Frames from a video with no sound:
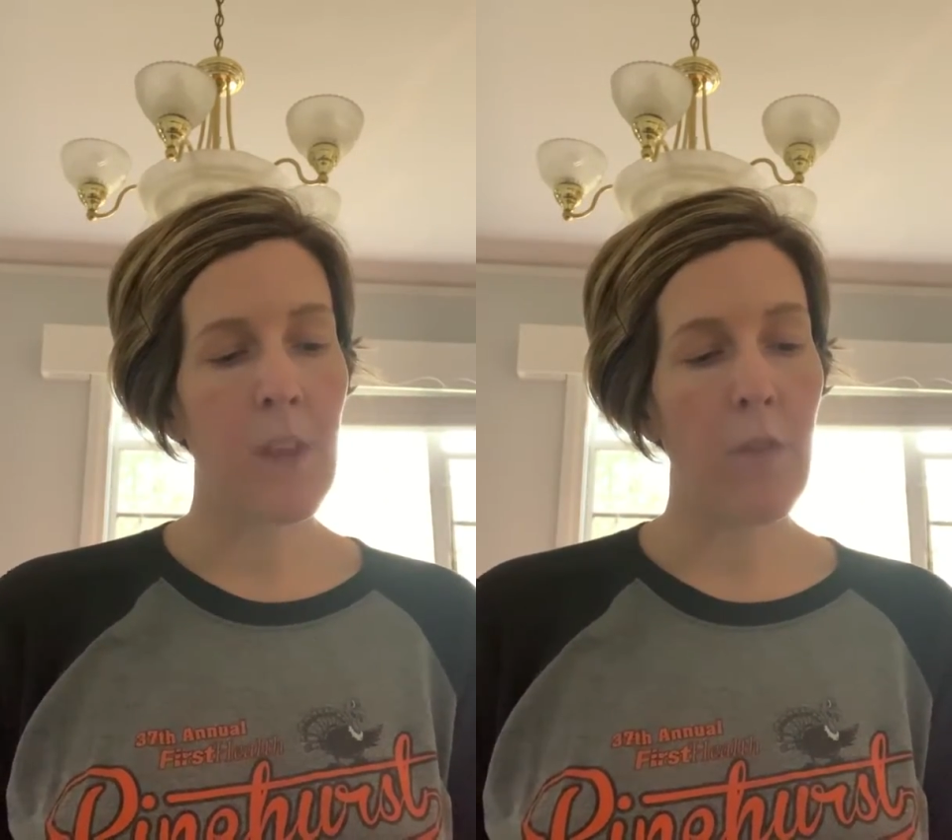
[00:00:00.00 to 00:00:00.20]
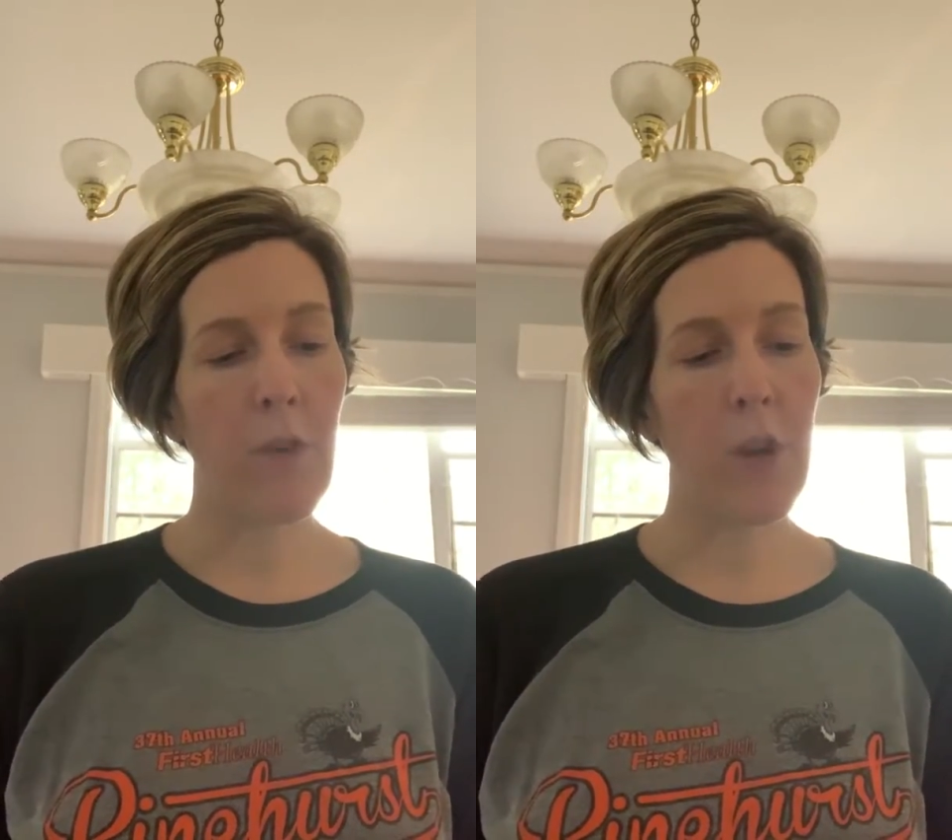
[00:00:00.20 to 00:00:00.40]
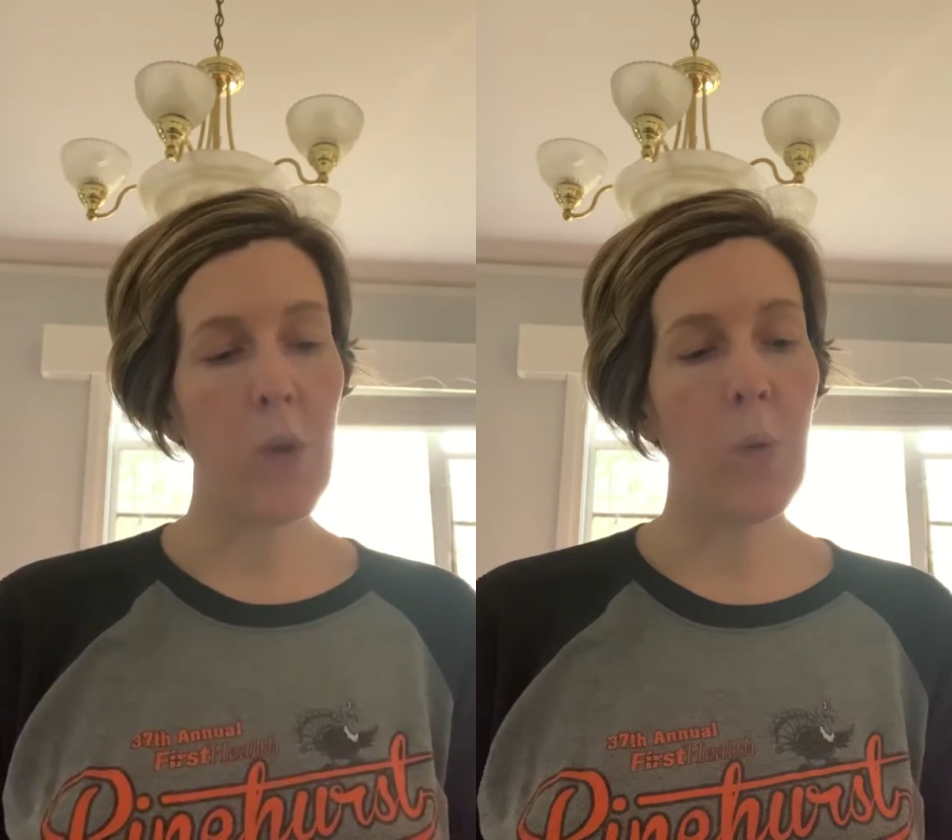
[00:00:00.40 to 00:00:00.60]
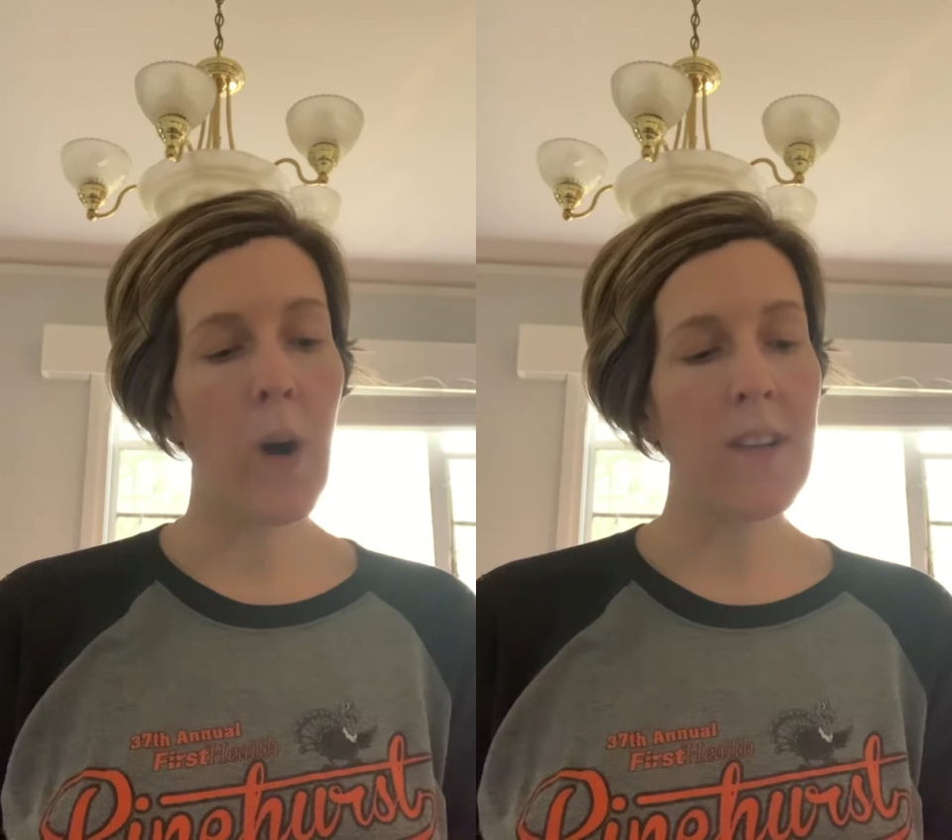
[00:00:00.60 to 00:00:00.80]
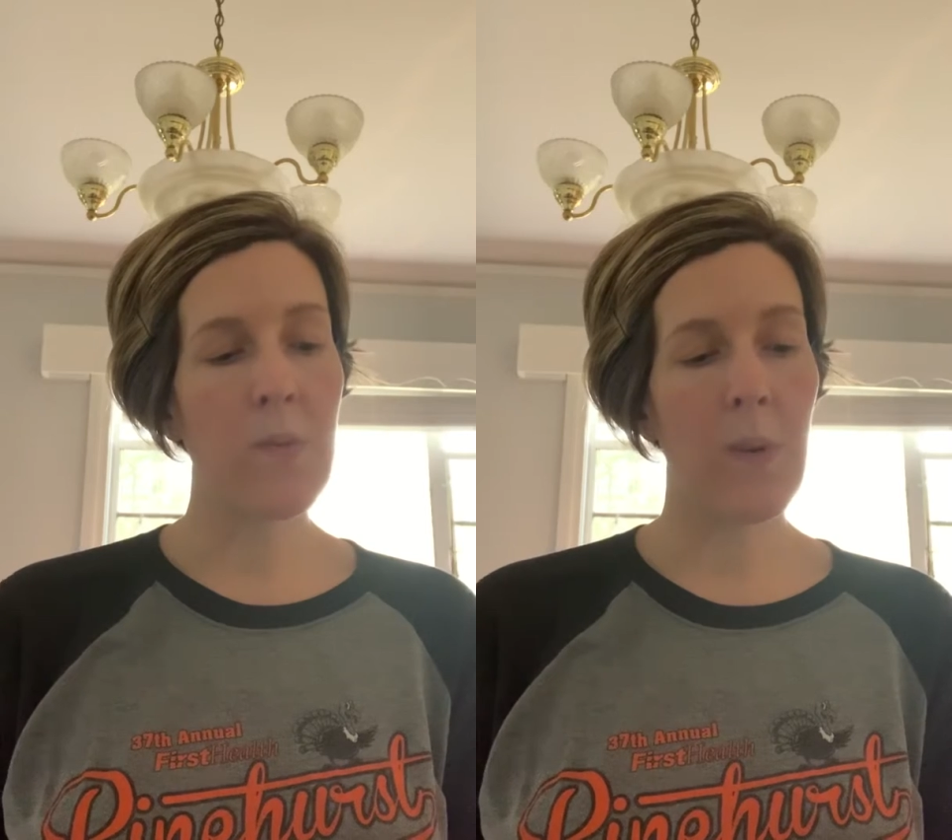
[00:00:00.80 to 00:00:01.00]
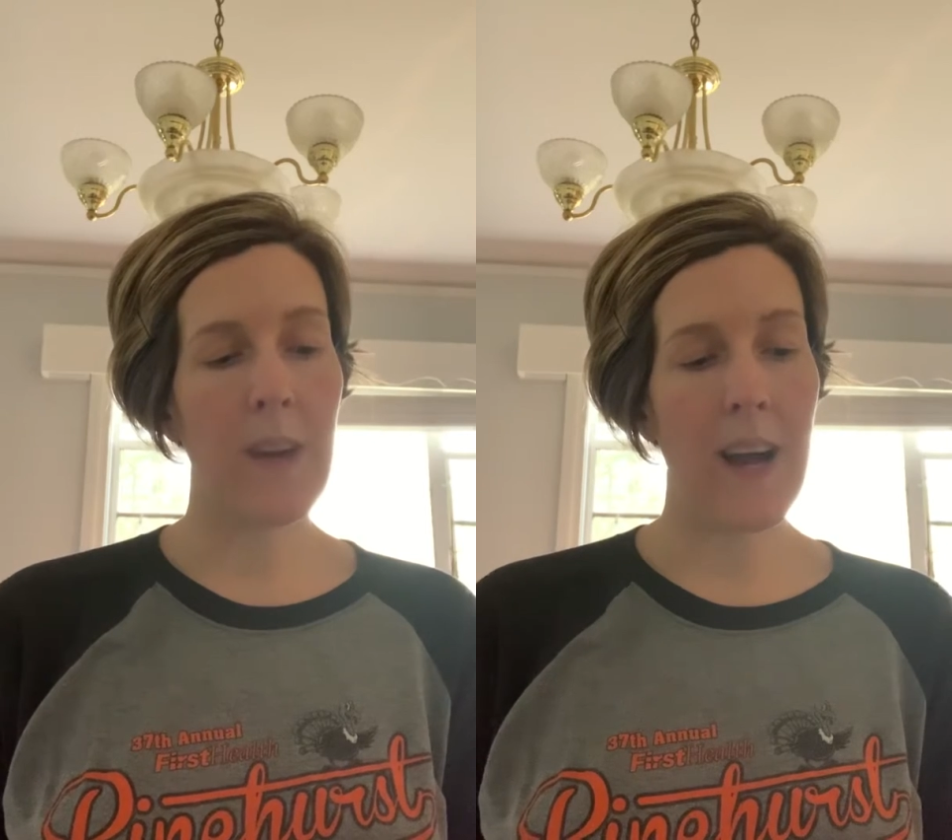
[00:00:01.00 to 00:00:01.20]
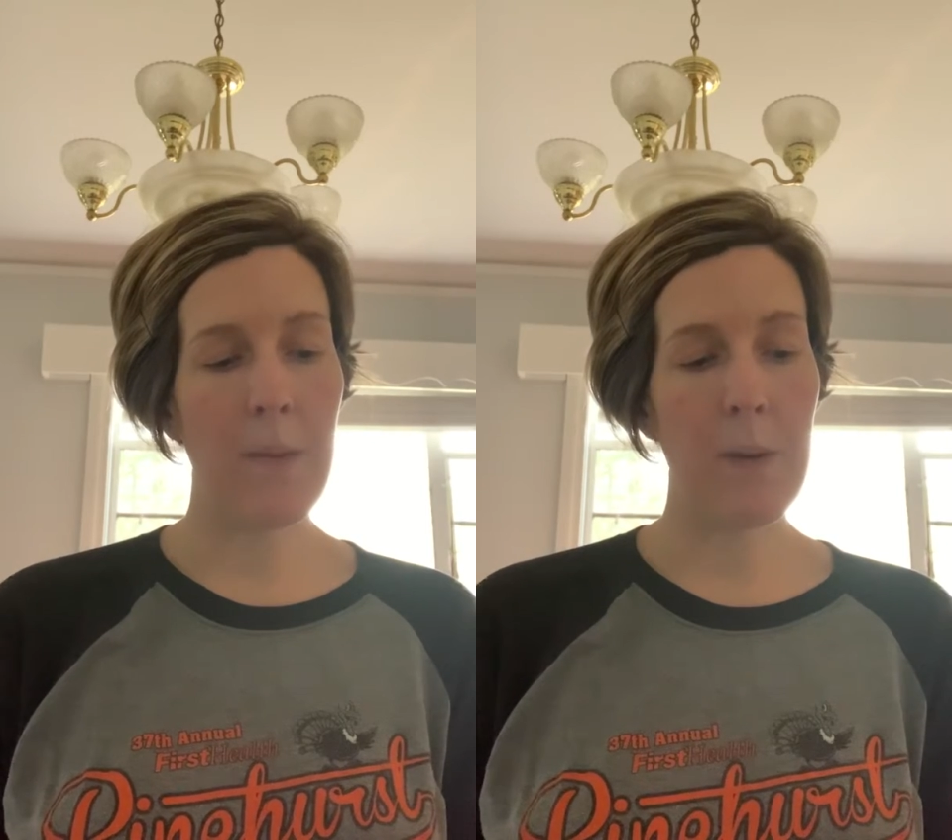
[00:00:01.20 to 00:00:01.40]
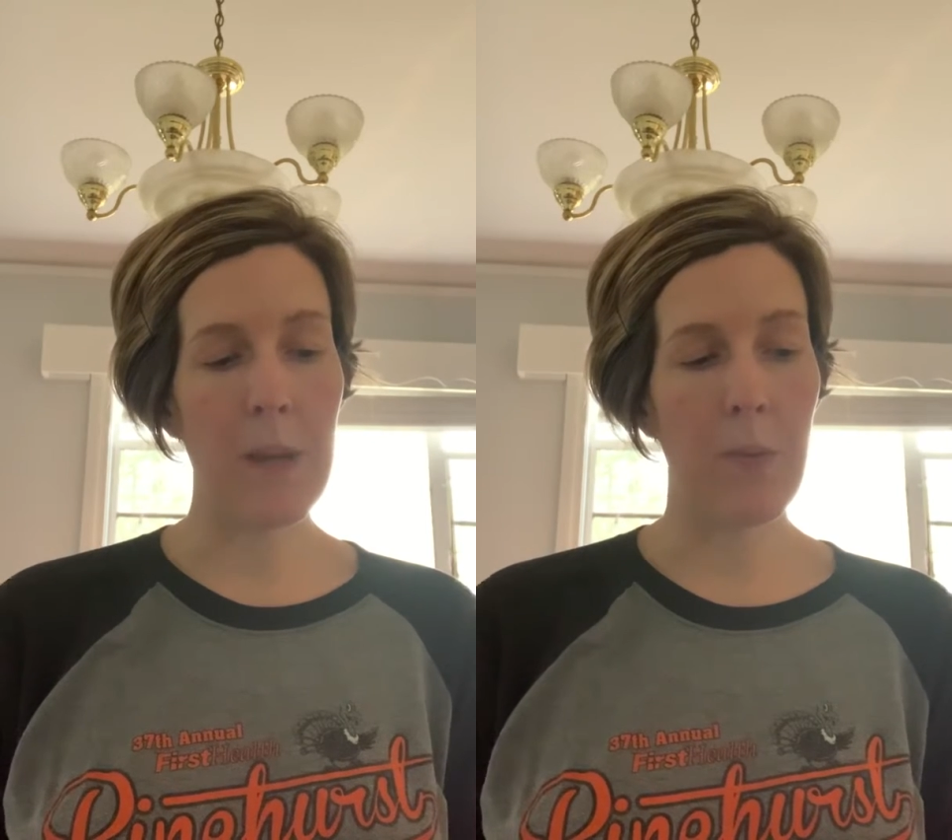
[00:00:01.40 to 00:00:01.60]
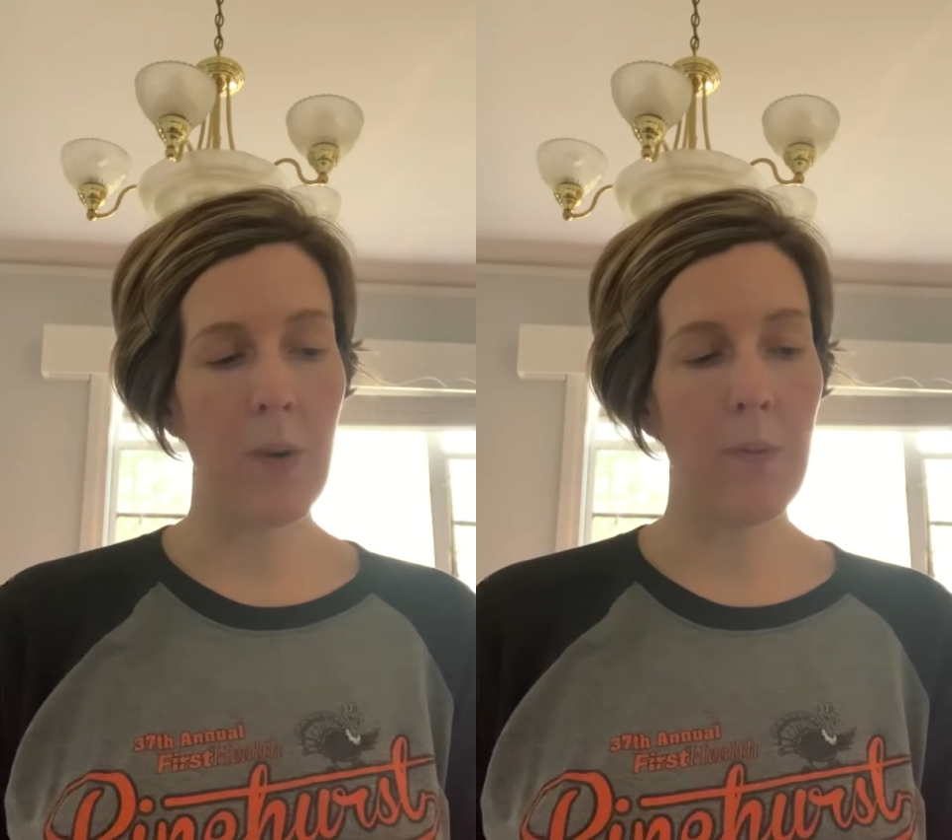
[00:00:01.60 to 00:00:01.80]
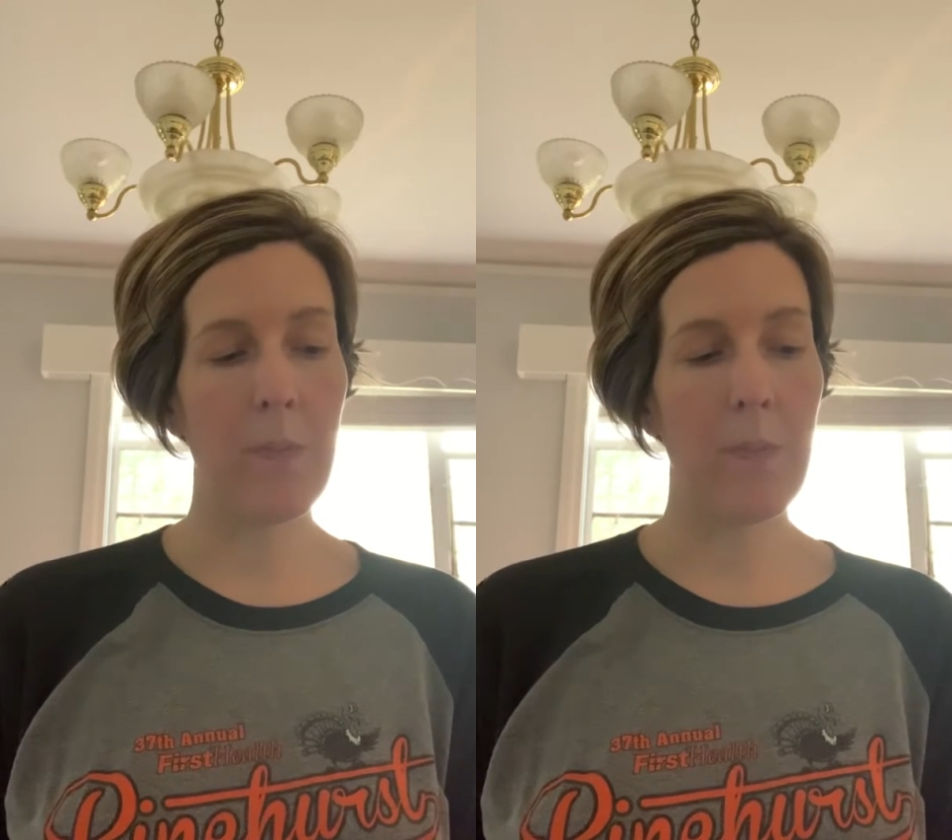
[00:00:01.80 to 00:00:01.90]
"For you once were not a people,